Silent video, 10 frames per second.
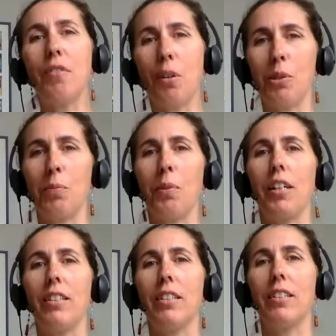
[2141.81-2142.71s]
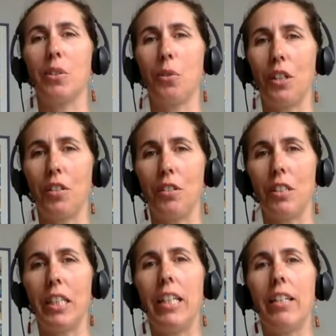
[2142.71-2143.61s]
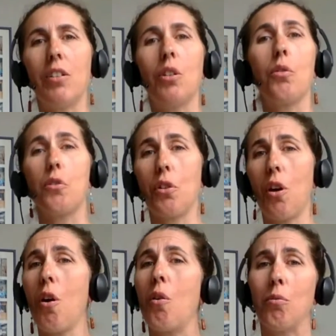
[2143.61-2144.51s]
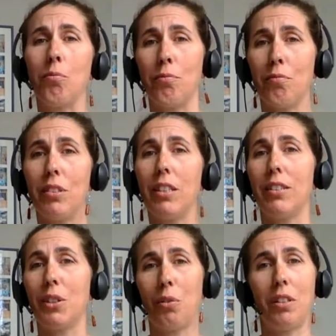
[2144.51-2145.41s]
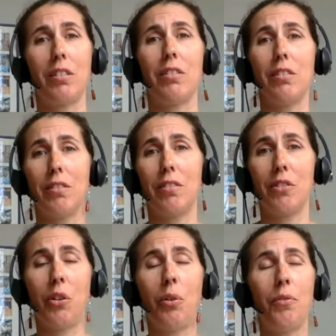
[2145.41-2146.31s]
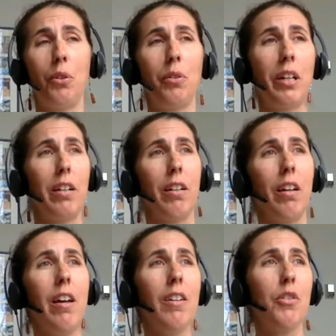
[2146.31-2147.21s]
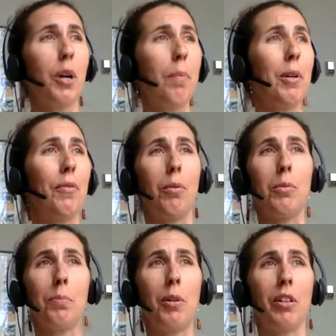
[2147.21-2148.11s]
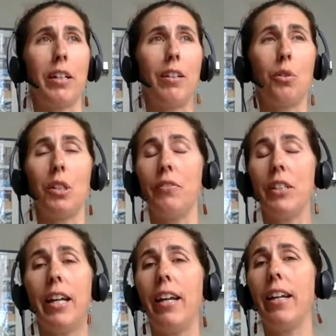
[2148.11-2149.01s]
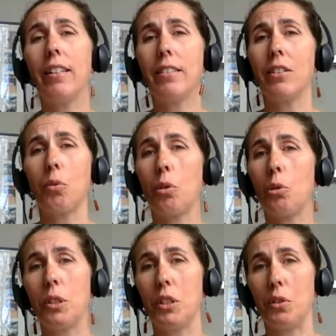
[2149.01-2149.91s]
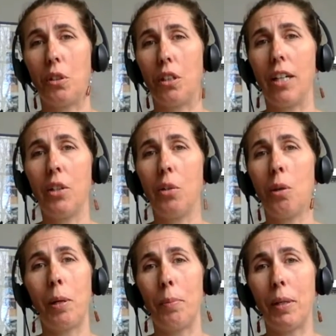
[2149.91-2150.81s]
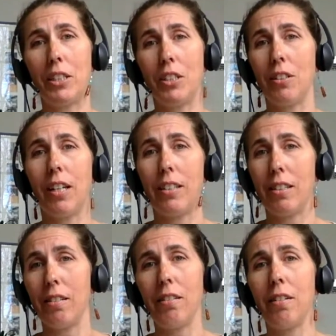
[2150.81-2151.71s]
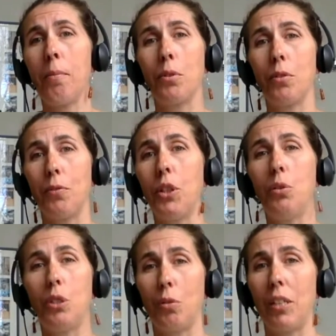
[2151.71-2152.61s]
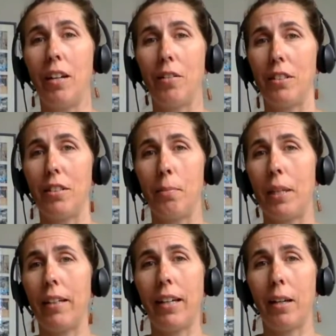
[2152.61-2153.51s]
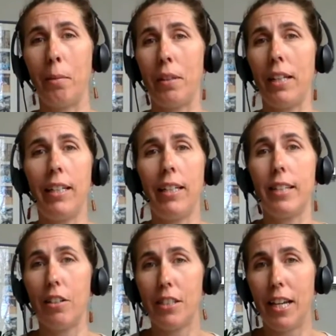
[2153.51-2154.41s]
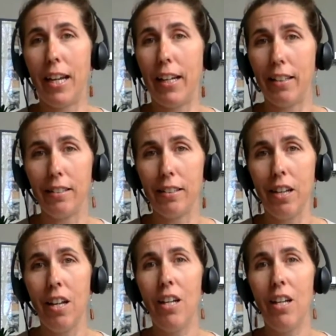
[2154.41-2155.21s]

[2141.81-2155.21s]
at farmers markets is critical. Eating closer to home is critical. So if you can shop at a farmer's market or even Haggen's grocery store. I know one of my patients has a number of huge greenhouses in Bellingham, and he sells to Haggen's.